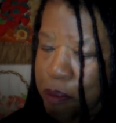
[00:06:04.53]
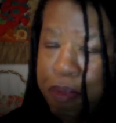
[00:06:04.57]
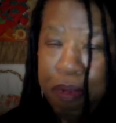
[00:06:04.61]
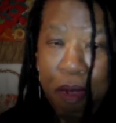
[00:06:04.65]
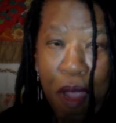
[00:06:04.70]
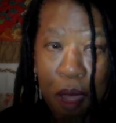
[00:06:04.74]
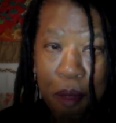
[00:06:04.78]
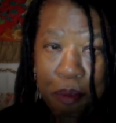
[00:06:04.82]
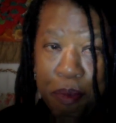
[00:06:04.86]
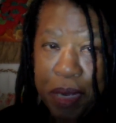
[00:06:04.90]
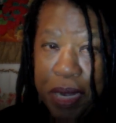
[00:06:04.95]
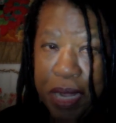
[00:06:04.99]

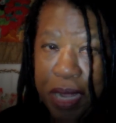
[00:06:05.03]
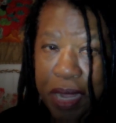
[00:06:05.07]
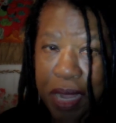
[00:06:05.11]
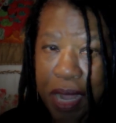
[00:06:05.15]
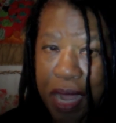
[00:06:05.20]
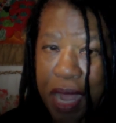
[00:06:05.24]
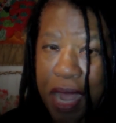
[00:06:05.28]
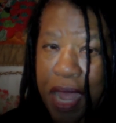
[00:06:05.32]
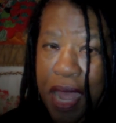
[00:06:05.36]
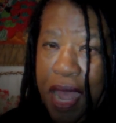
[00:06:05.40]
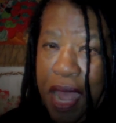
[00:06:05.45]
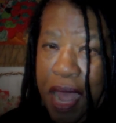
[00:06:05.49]
property
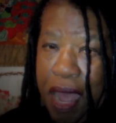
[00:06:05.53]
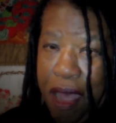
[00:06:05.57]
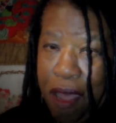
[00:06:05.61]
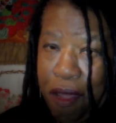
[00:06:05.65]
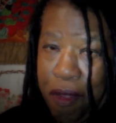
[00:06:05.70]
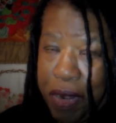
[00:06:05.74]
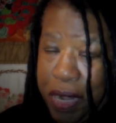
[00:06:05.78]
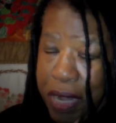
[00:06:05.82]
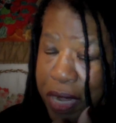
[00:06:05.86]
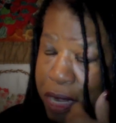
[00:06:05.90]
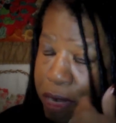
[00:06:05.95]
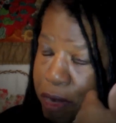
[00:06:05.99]

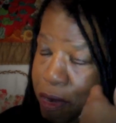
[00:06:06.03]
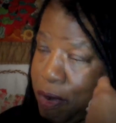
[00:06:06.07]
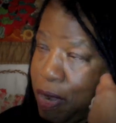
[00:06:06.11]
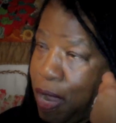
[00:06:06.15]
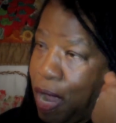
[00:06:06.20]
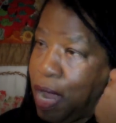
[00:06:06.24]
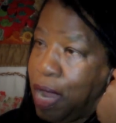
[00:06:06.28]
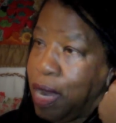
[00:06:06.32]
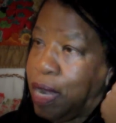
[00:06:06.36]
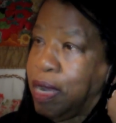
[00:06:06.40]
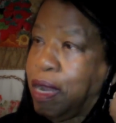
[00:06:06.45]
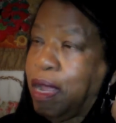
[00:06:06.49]
out here
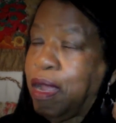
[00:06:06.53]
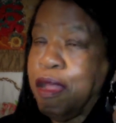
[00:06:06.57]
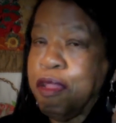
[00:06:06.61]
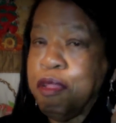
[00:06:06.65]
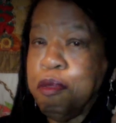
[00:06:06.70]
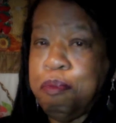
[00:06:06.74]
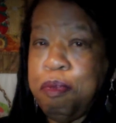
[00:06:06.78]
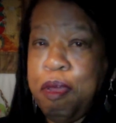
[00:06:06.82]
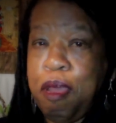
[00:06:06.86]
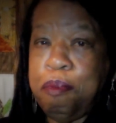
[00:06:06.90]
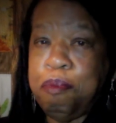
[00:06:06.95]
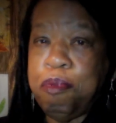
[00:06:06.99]
and
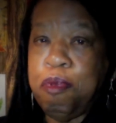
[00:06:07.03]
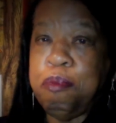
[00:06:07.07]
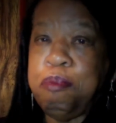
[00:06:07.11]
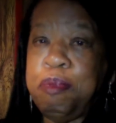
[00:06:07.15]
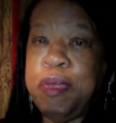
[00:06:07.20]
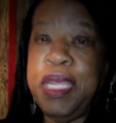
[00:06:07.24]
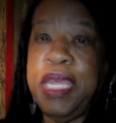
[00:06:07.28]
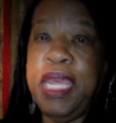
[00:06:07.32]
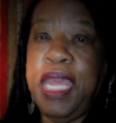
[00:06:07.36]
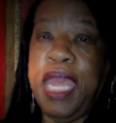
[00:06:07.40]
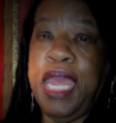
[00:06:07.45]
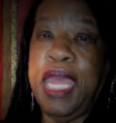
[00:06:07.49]
other people
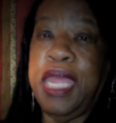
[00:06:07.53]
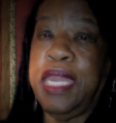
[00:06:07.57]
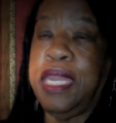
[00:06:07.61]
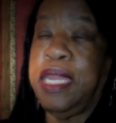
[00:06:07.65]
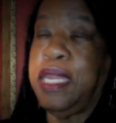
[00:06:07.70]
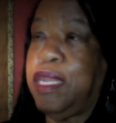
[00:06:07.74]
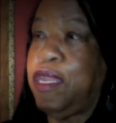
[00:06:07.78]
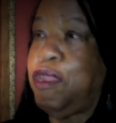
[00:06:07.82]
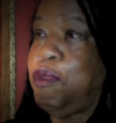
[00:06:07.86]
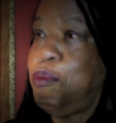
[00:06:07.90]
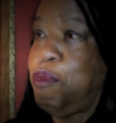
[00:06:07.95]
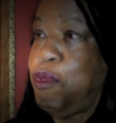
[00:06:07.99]

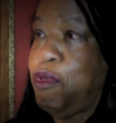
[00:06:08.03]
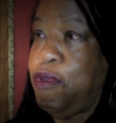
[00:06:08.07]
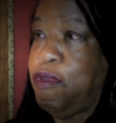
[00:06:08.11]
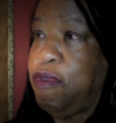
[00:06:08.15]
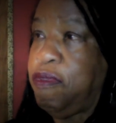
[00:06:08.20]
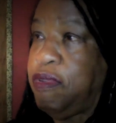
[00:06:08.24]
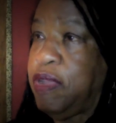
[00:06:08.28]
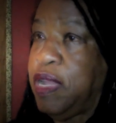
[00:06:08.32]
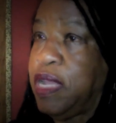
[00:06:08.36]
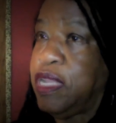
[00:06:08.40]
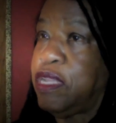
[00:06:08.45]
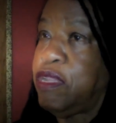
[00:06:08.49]
began to
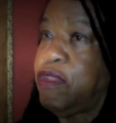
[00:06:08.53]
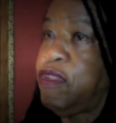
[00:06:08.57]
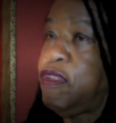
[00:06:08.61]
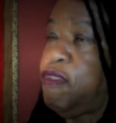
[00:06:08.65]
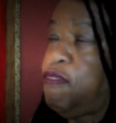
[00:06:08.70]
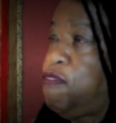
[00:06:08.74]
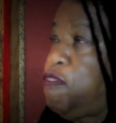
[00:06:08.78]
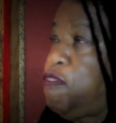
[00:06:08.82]
move in. So the